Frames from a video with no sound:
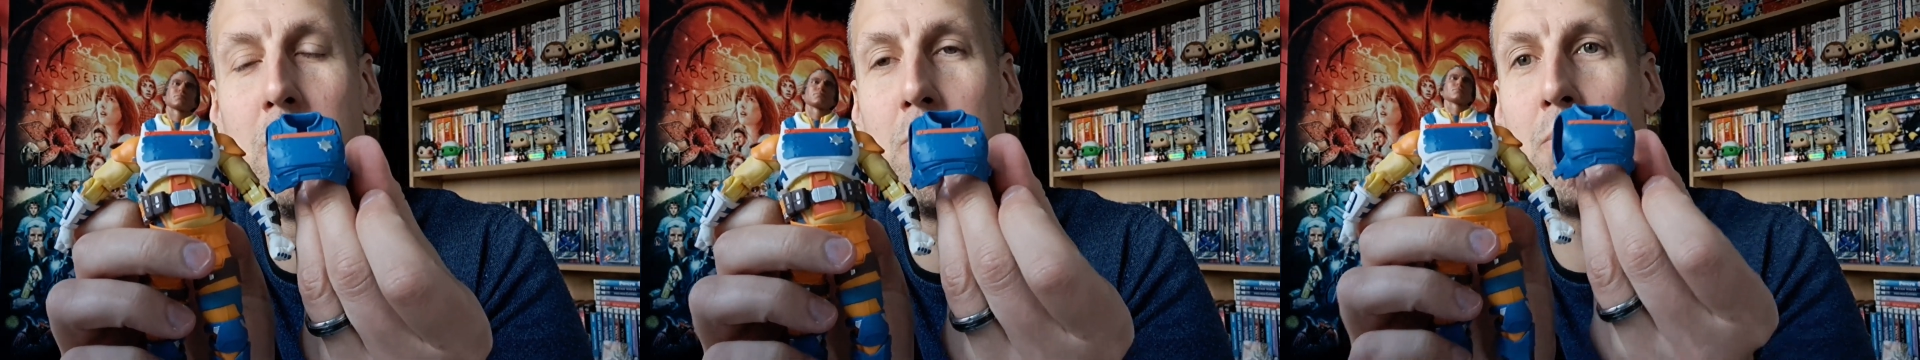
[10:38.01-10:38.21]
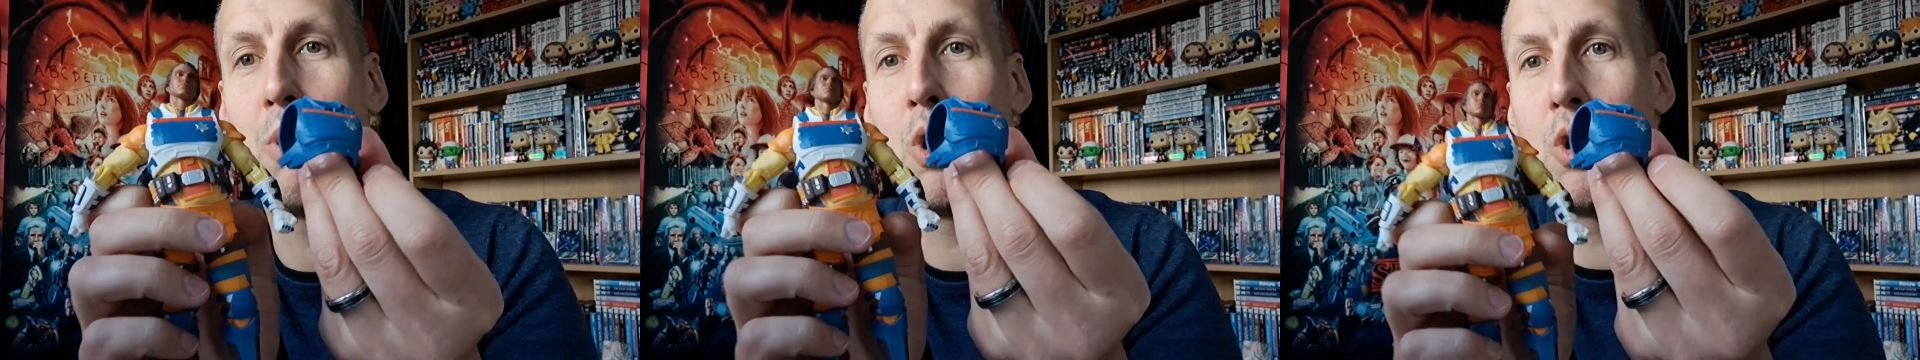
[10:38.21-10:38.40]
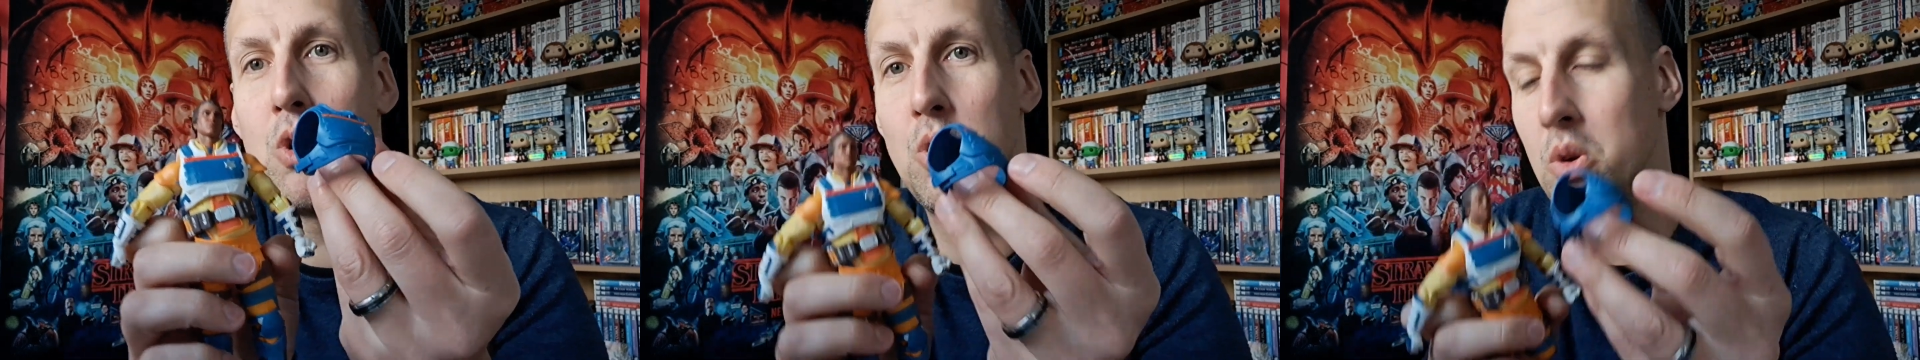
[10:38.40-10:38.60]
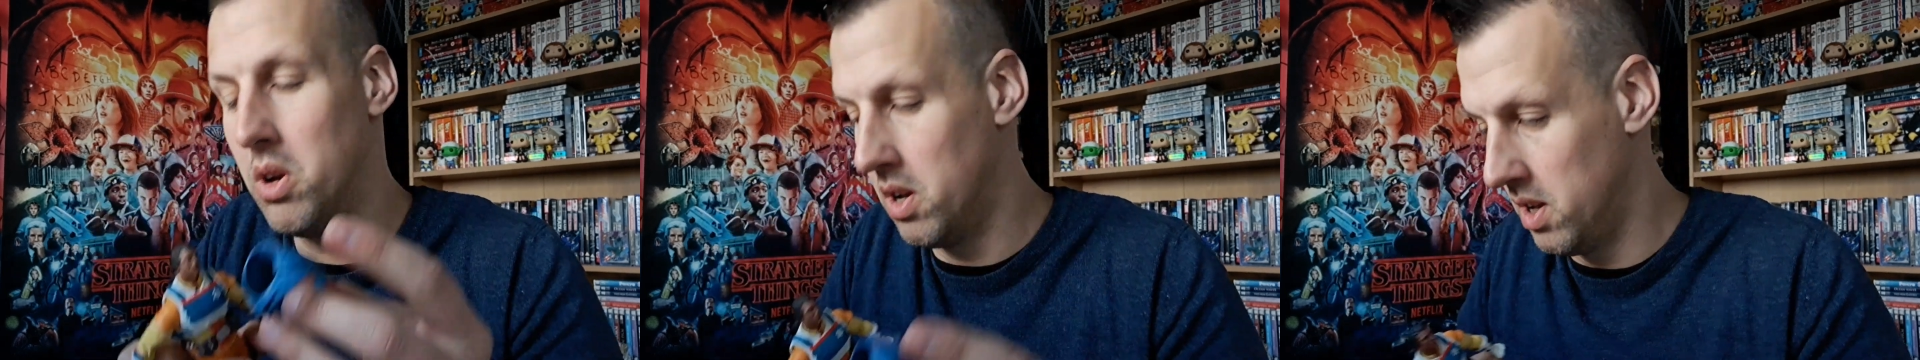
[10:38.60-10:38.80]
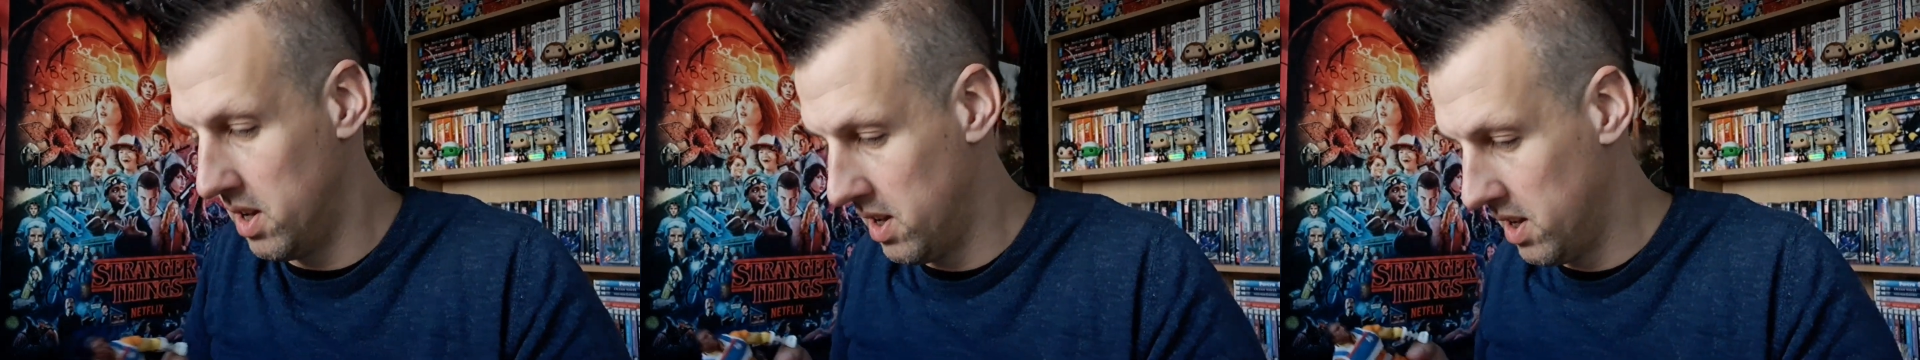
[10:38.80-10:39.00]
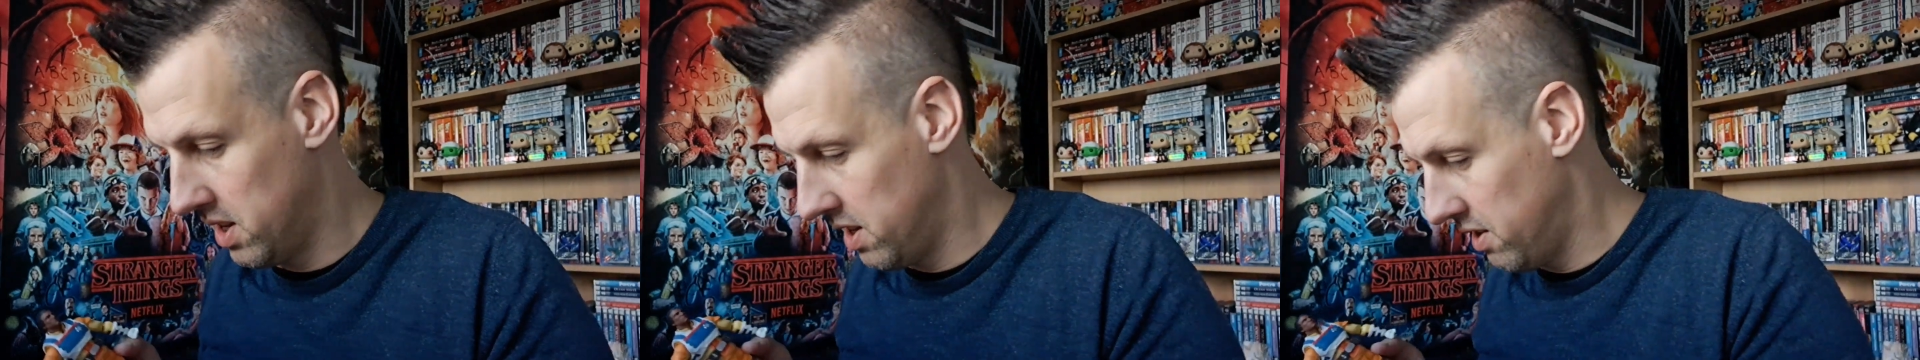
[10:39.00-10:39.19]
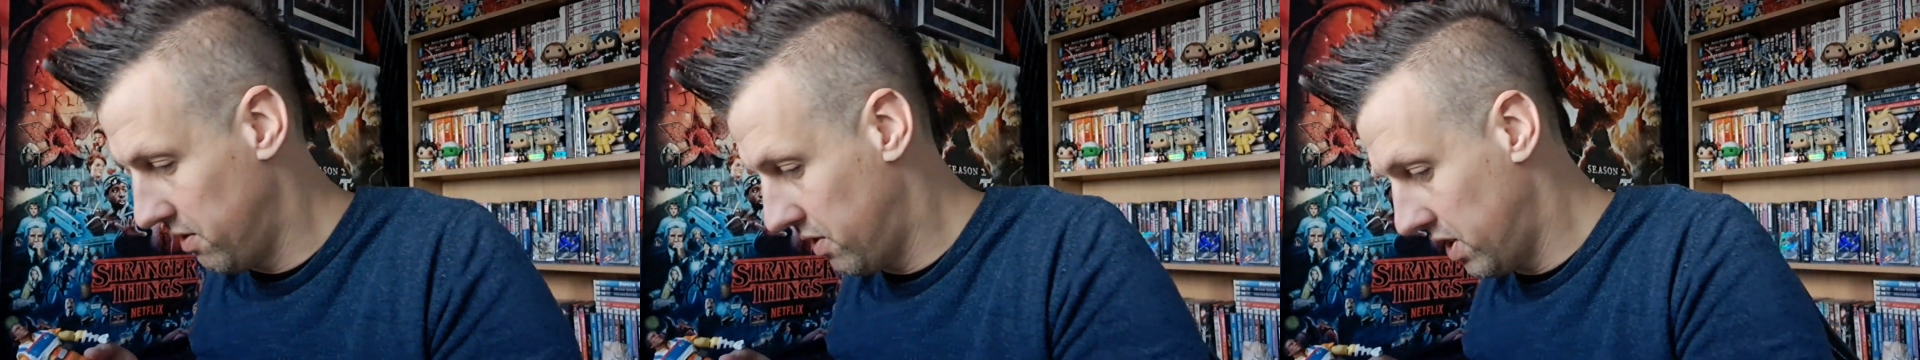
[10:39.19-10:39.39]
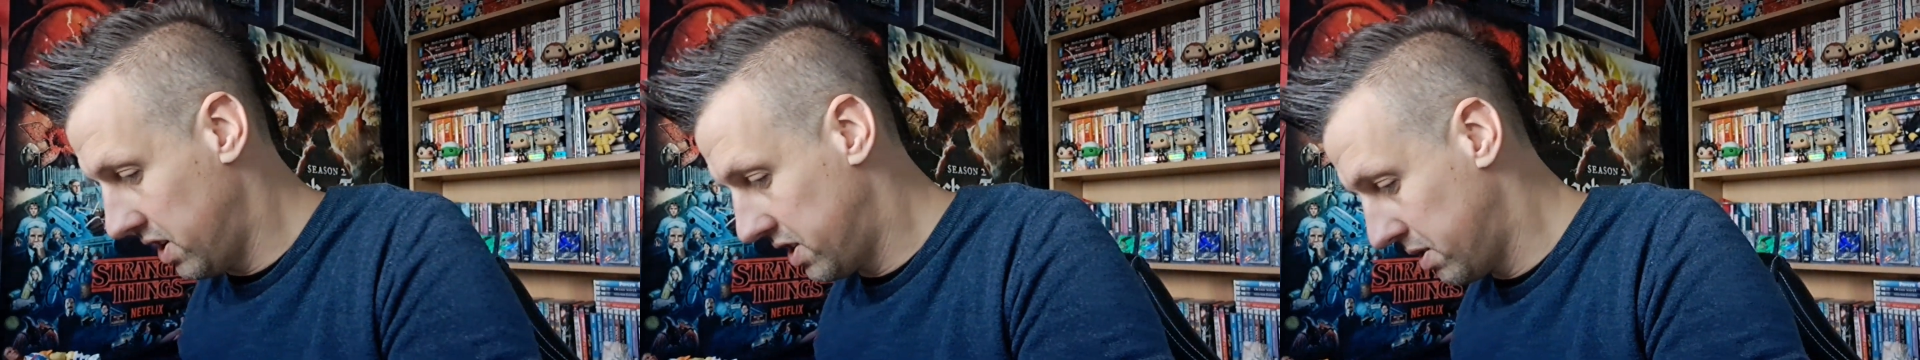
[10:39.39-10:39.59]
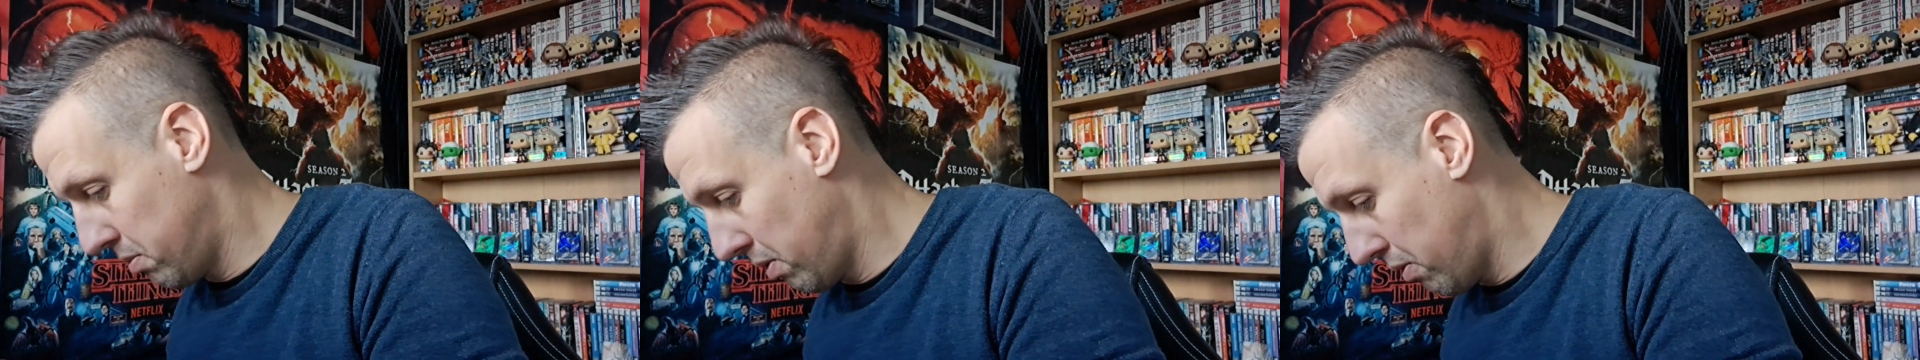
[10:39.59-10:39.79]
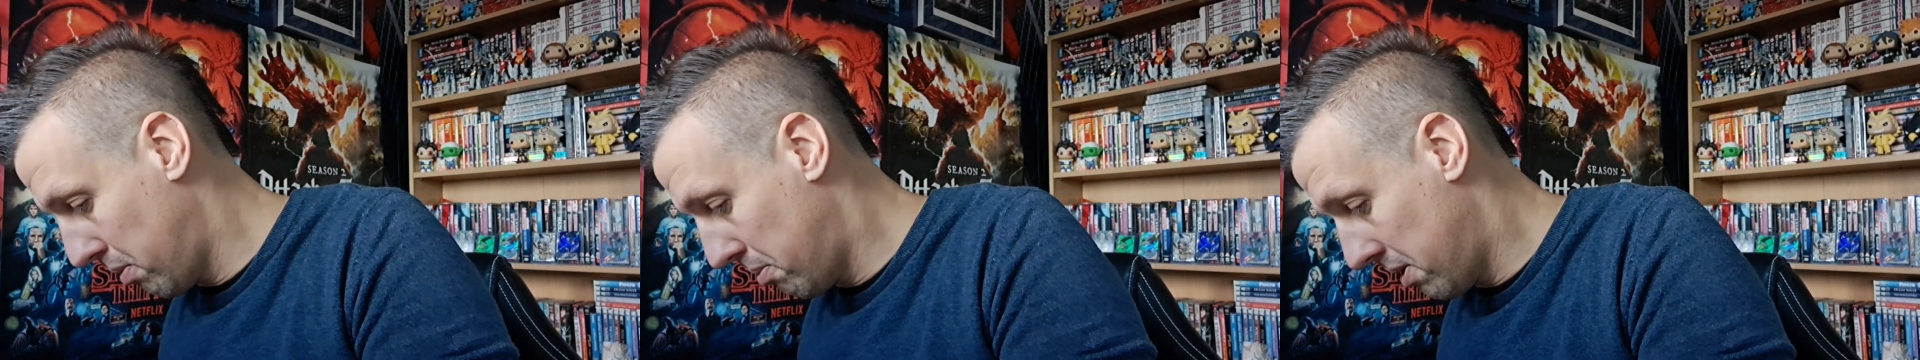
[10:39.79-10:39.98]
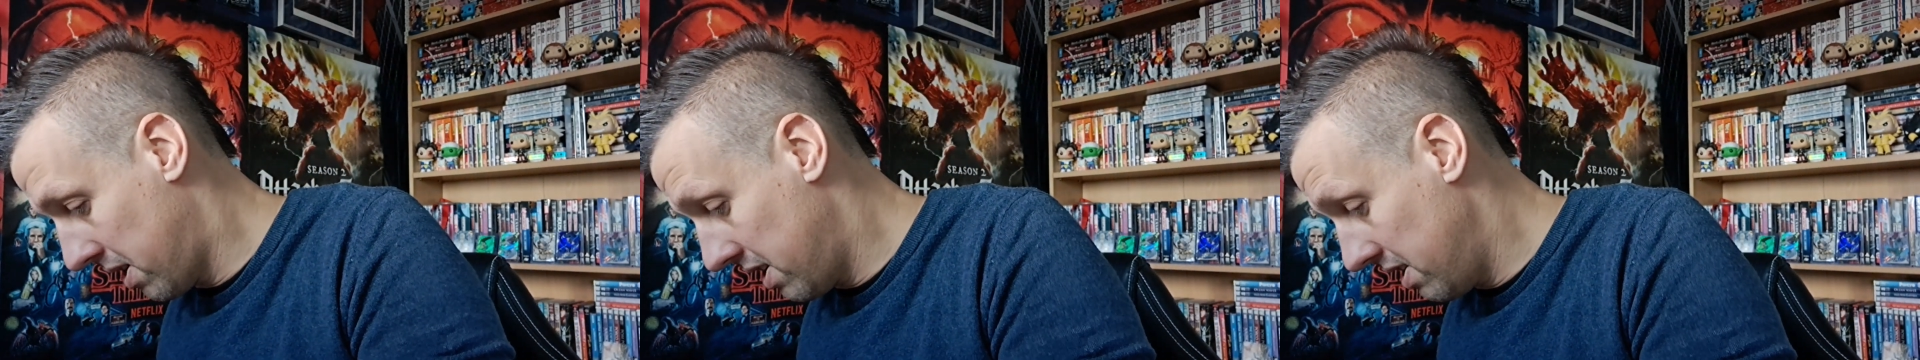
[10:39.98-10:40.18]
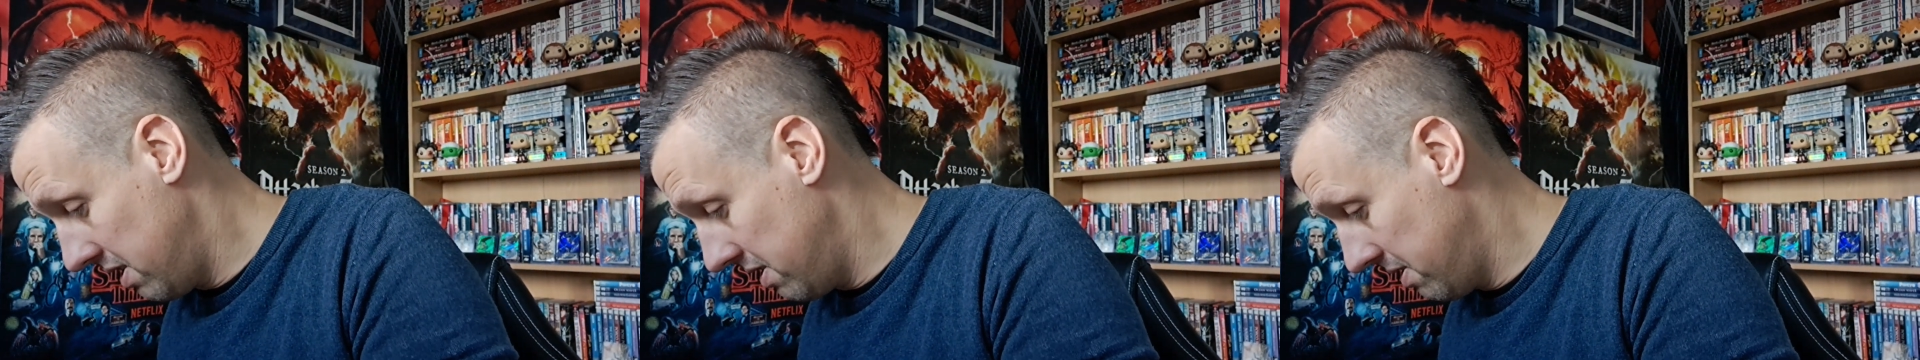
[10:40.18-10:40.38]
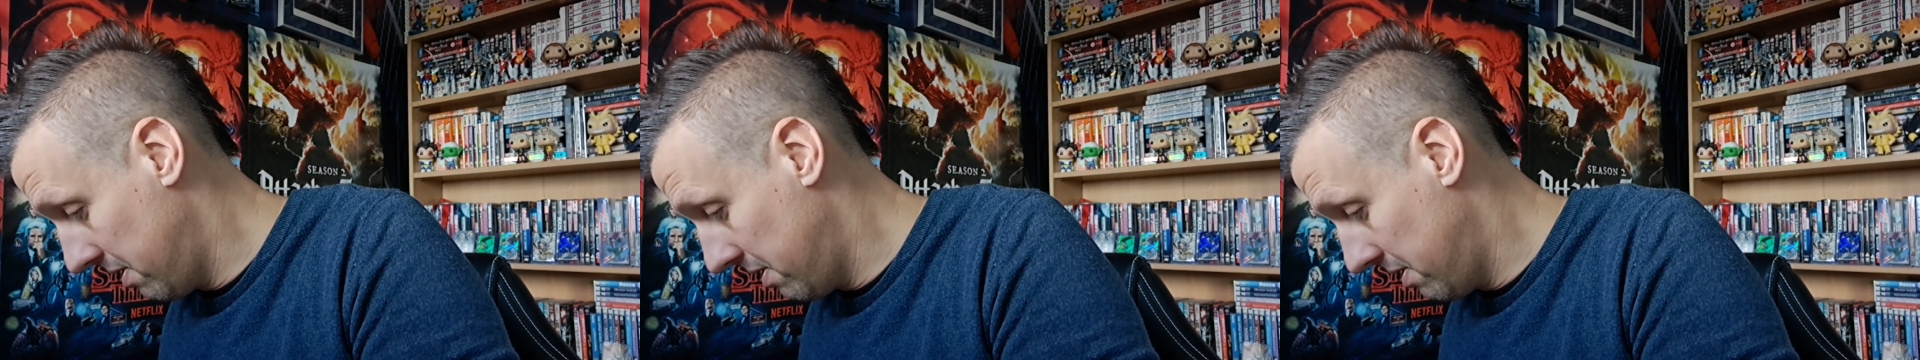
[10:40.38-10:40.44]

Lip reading: blue version with a bar.